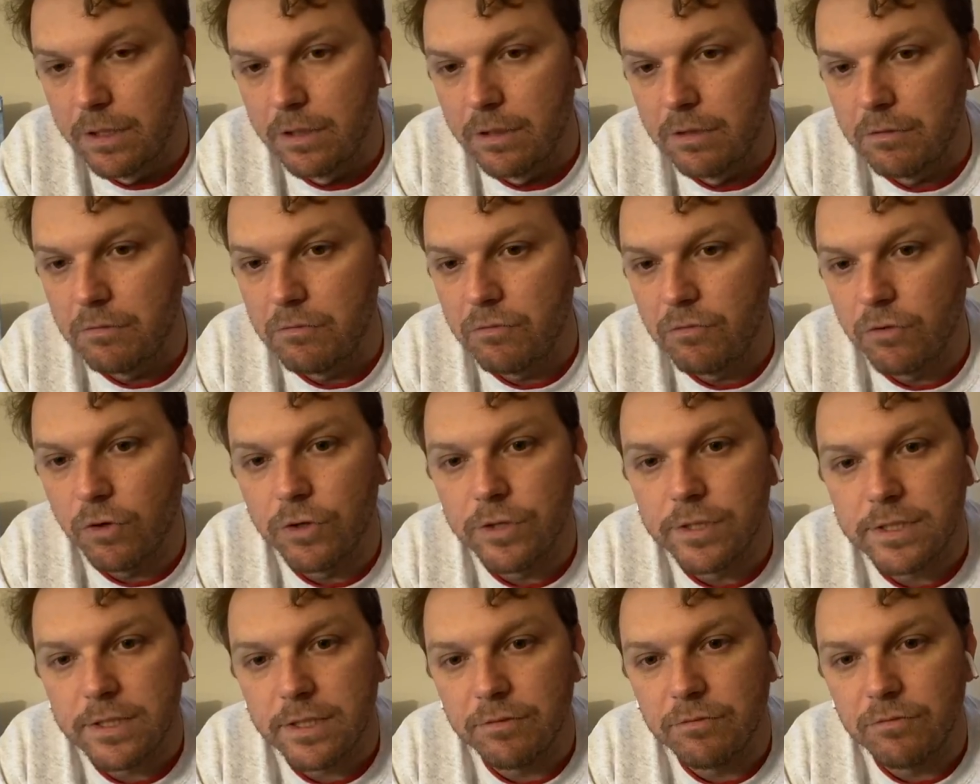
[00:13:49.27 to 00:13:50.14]

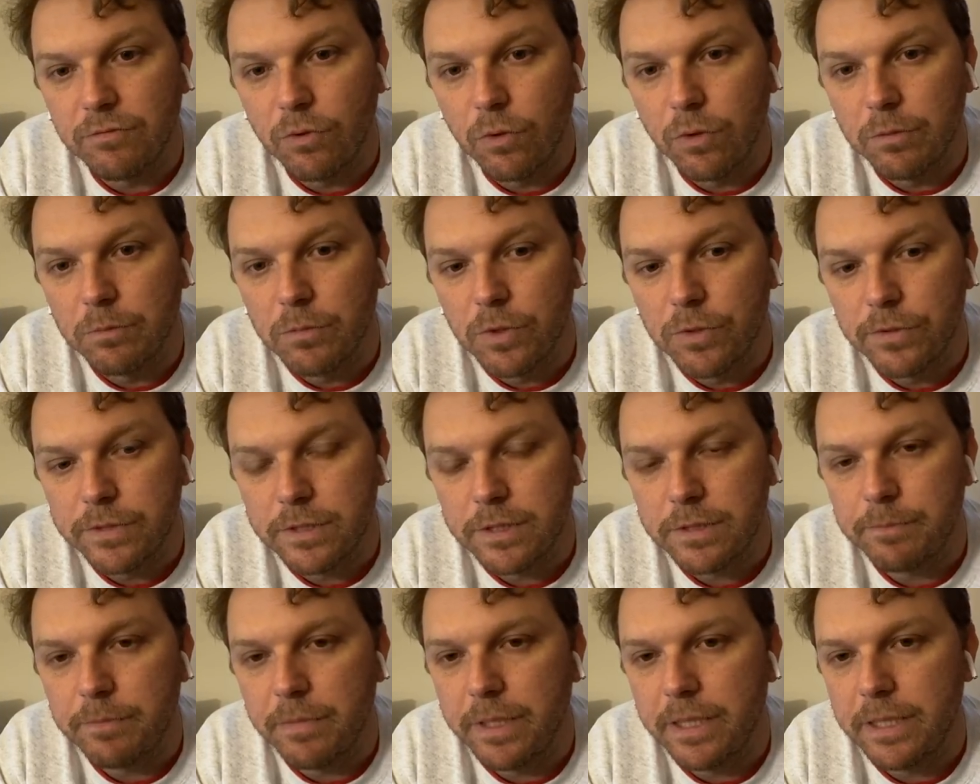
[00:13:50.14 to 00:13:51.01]
first and
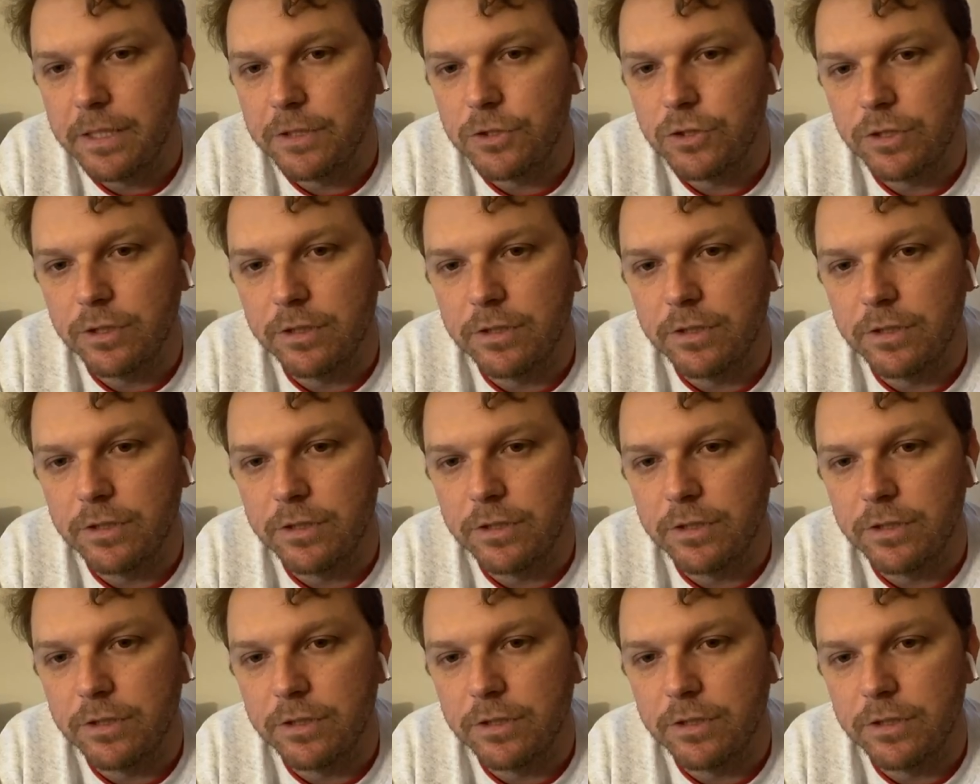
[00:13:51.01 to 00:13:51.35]
foremost, making sure